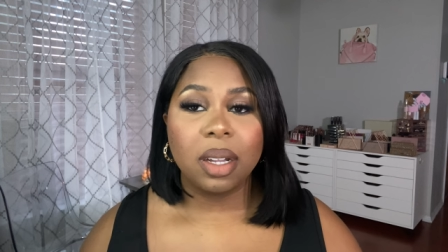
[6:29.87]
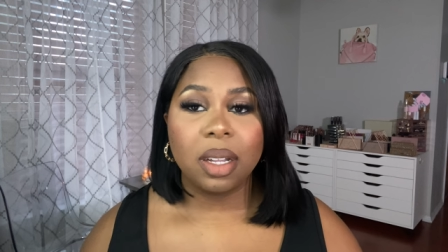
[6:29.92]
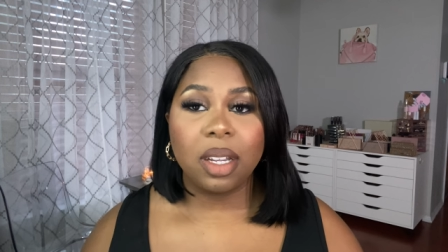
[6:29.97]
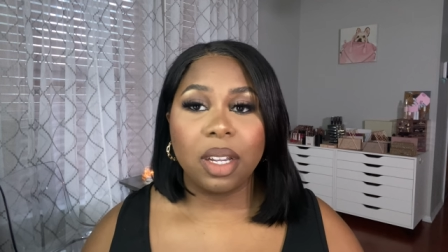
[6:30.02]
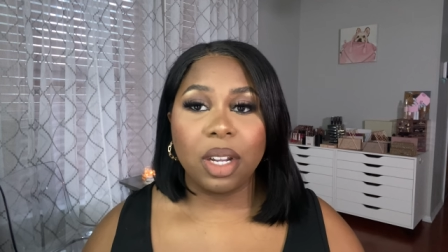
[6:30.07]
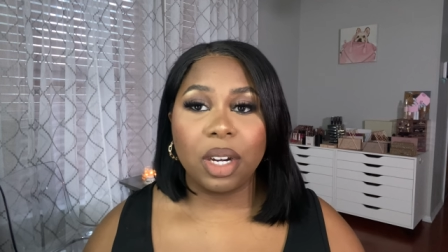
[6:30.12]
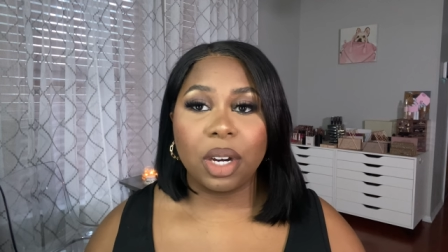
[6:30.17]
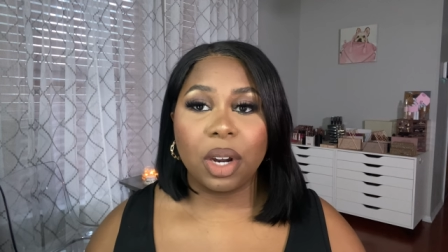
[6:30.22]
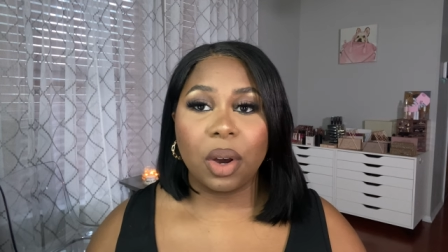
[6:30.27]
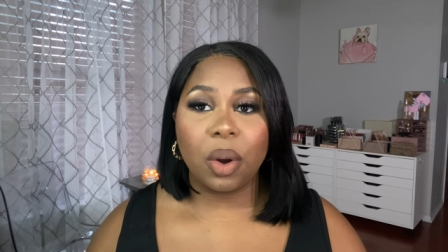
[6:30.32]

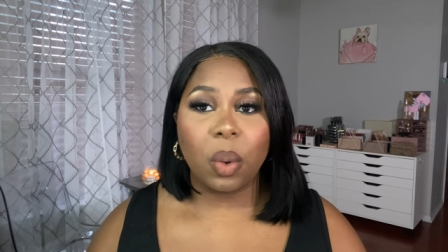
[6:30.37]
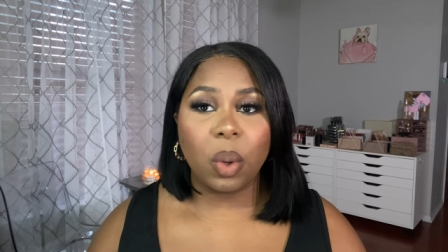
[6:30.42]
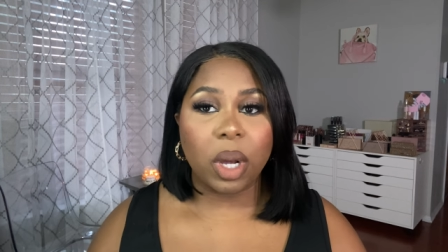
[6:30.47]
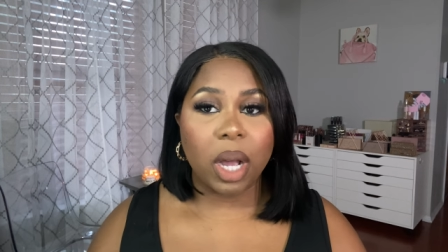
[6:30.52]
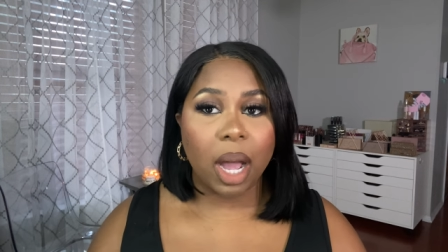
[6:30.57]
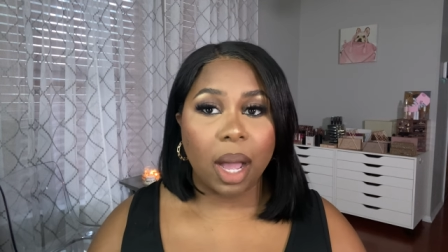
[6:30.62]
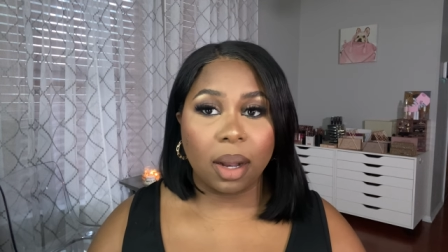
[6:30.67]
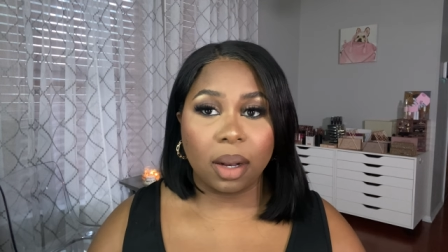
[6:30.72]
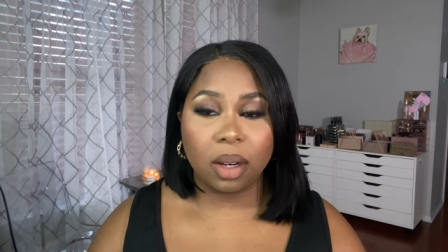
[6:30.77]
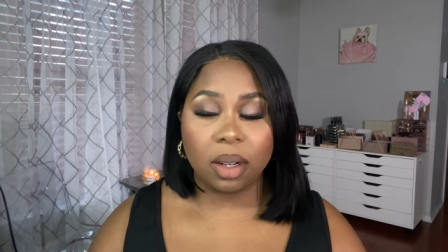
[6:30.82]
you know,
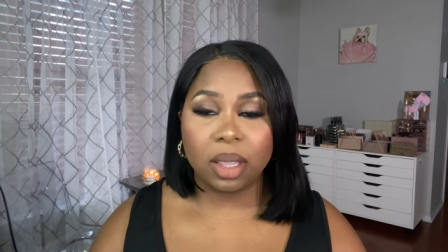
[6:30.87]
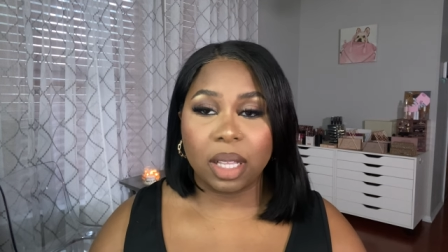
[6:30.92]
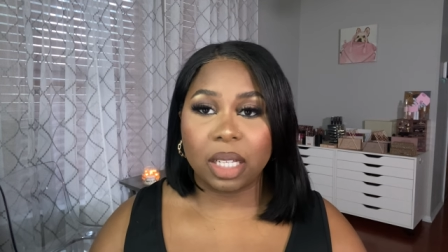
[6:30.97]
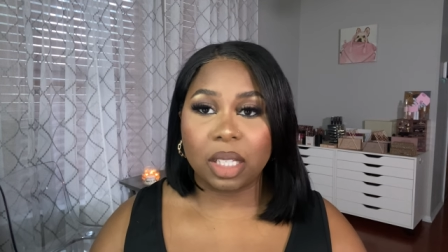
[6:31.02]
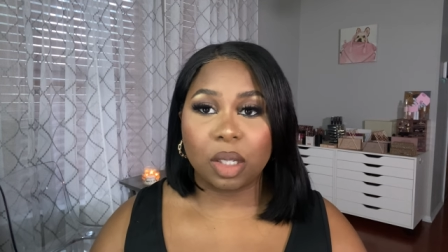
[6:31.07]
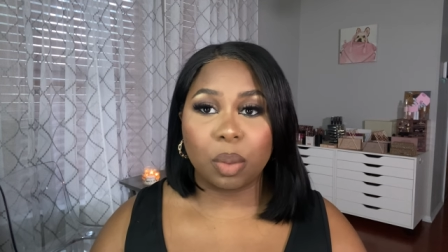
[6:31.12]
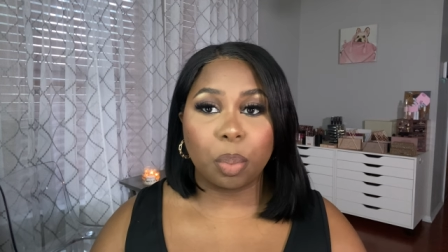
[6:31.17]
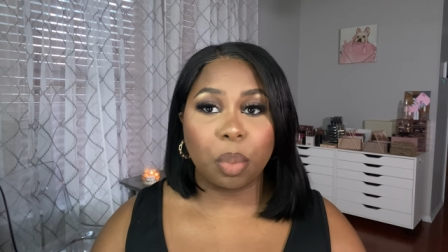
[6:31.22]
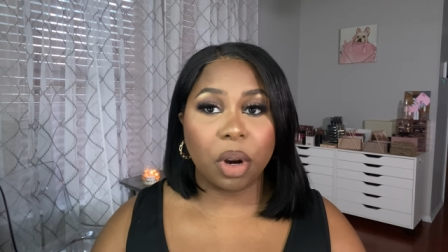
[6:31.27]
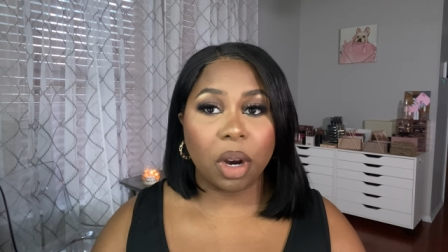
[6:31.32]
color
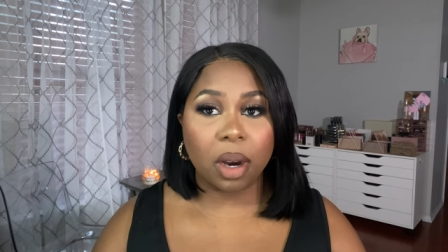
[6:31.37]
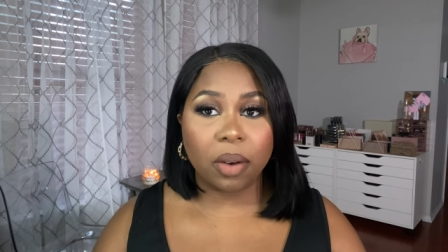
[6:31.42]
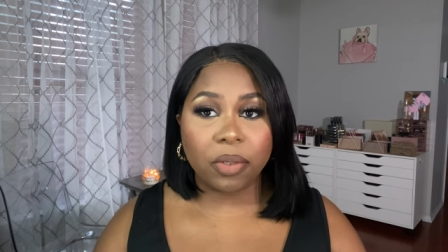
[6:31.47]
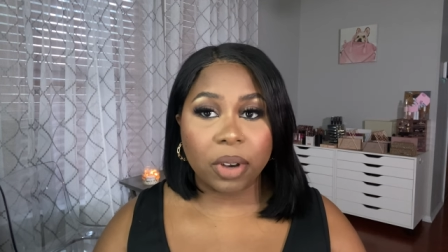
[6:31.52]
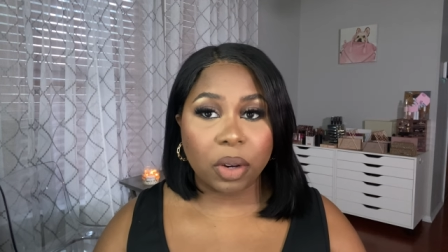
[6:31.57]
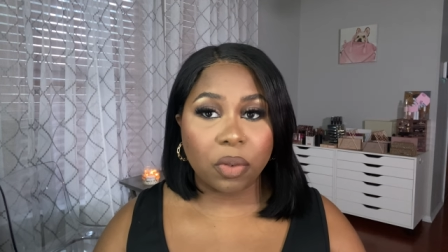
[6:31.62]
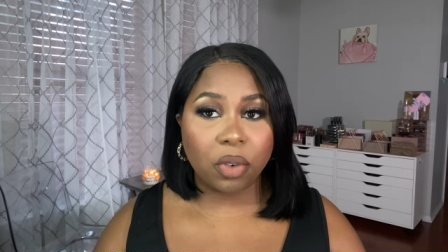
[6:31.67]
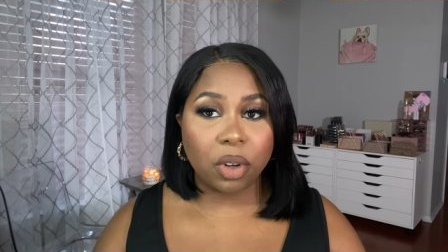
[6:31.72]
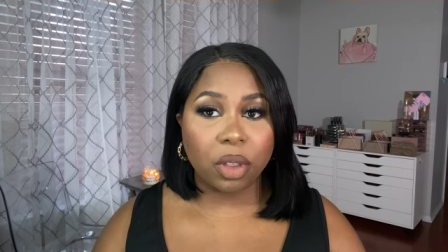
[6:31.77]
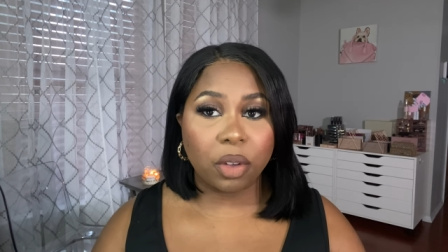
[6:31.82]
that's
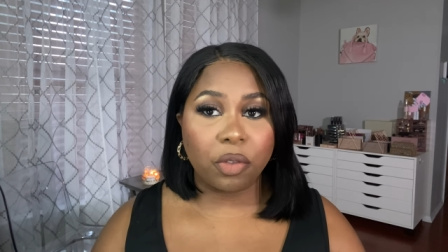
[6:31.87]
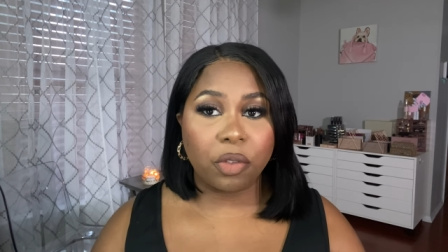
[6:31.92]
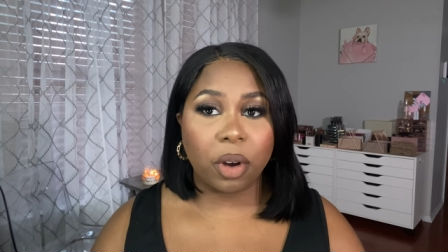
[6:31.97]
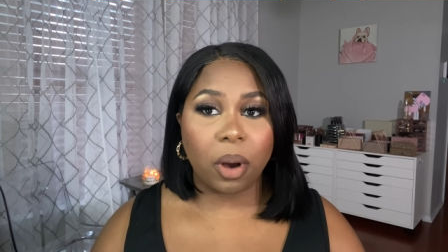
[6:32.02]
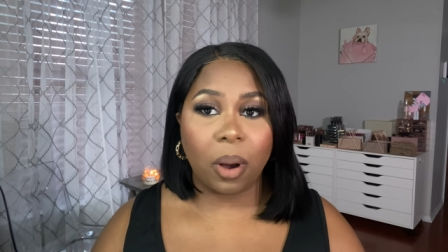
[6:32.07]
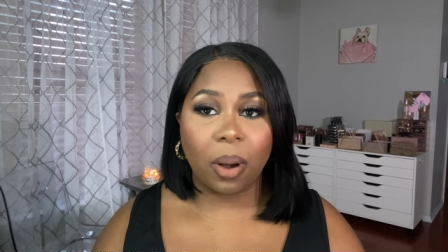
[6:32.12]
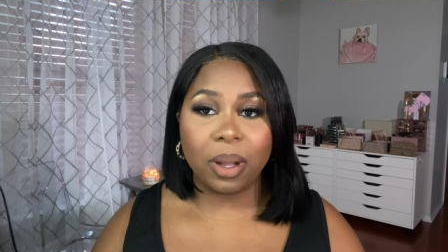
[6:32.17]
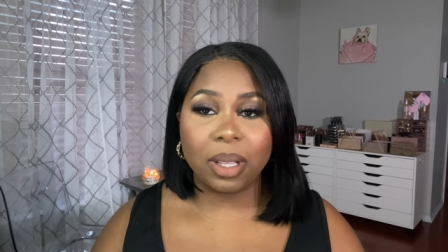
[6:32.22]
perfect for the fall.